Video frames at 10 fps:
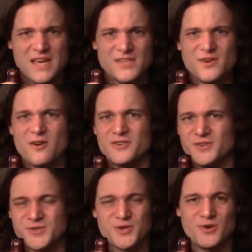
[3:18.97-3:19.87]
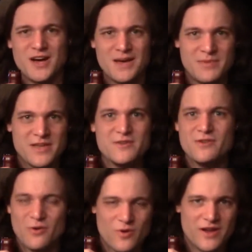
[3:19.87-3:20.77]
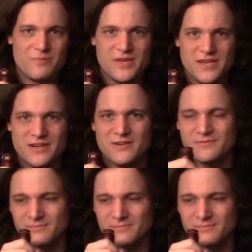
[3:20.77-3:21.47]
hard to describe. You know what I mean.